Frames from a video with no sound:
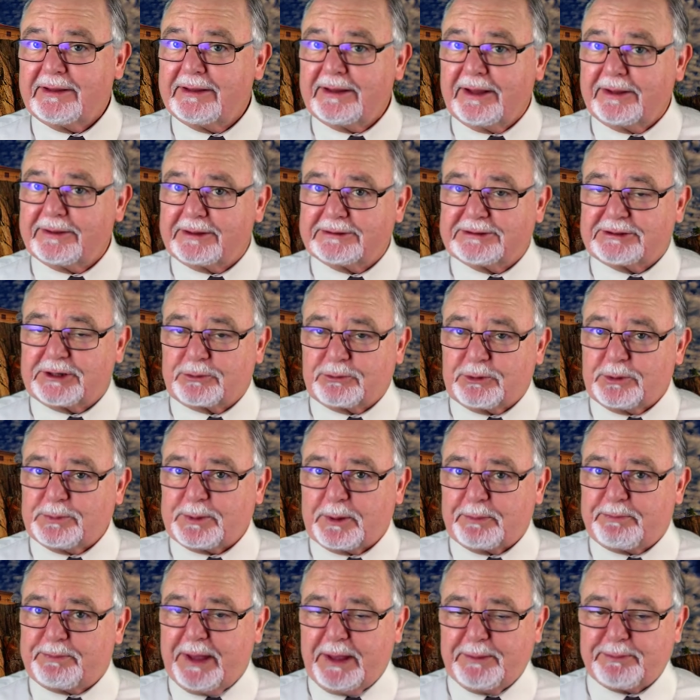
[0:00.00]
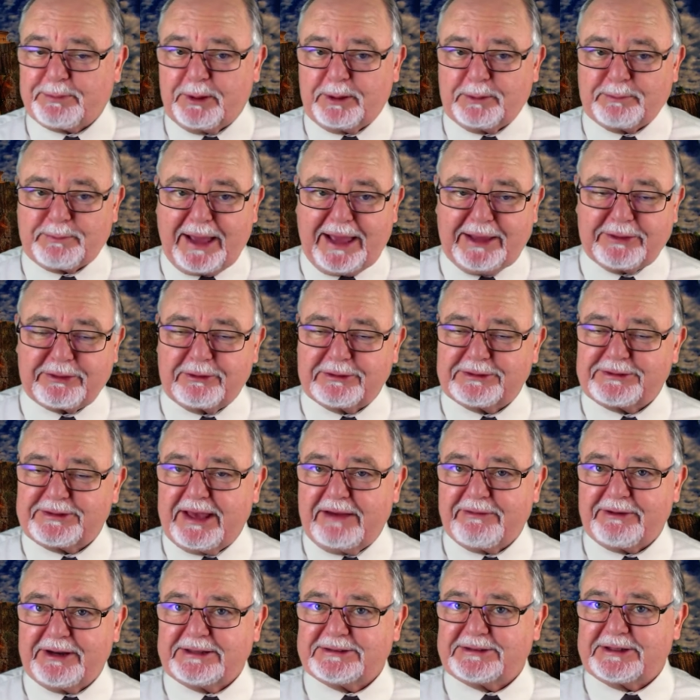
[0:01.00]
Now there's a group of people in Matthew
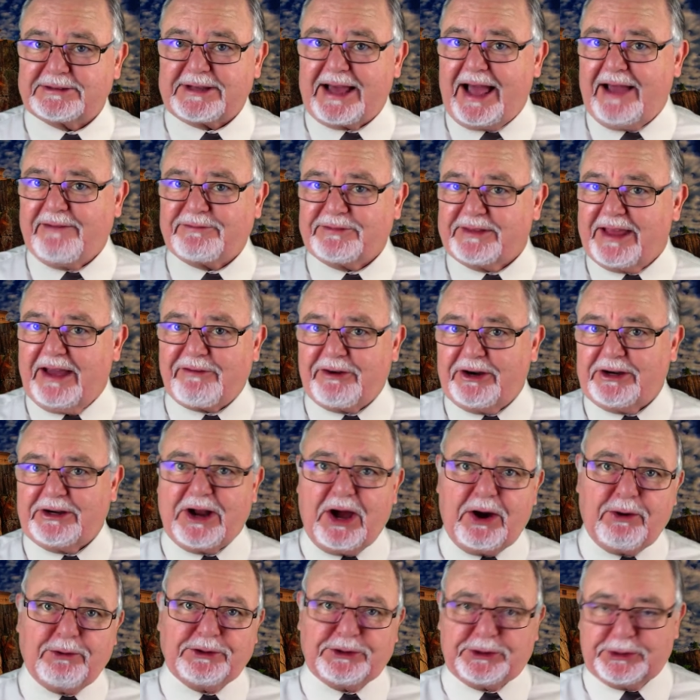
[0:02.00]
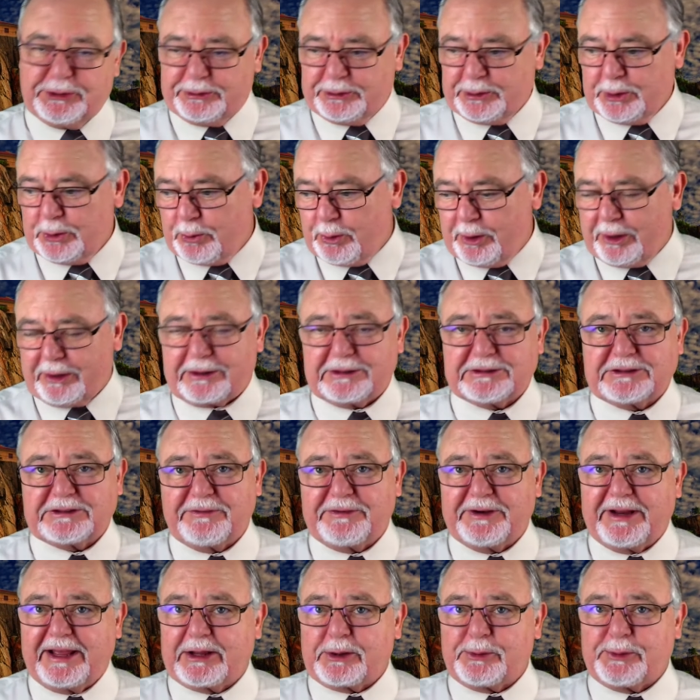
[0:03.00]
seven. He says, I've never known you, you workers of
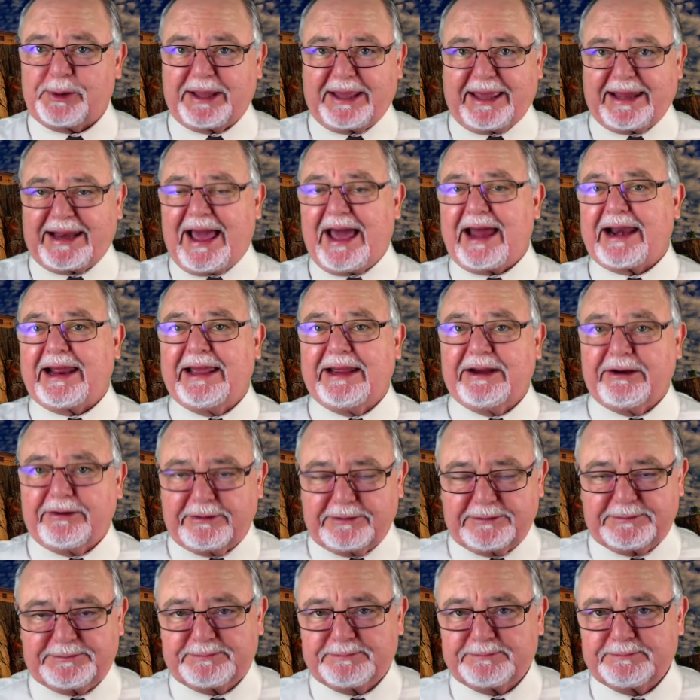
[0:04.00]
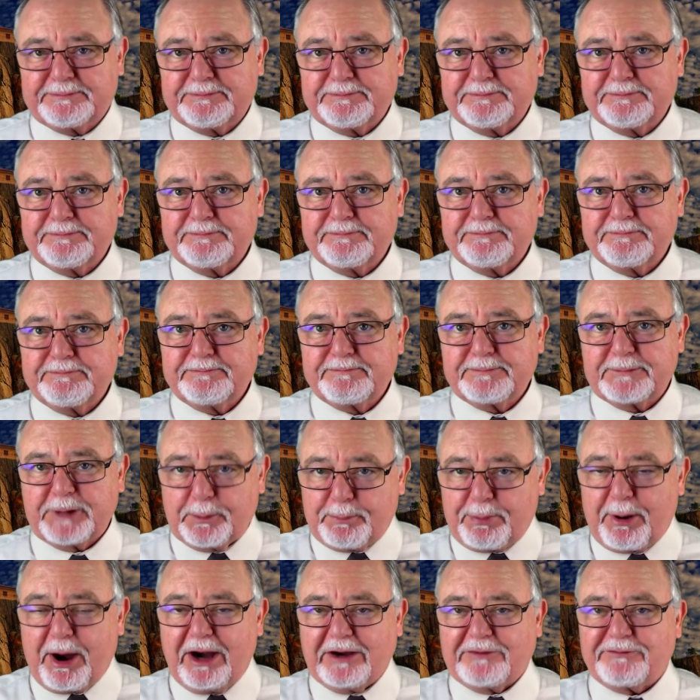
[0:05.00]
iniquity. Get out of here.
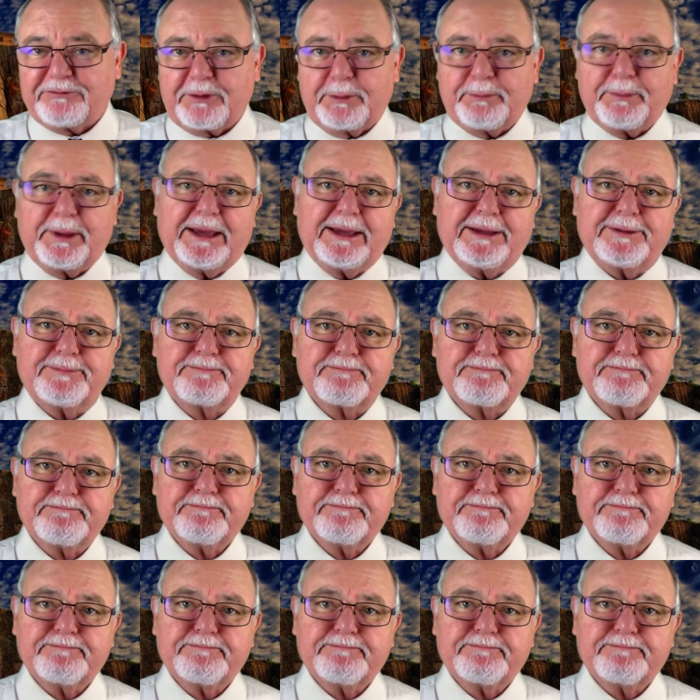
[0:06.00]
Depart from me.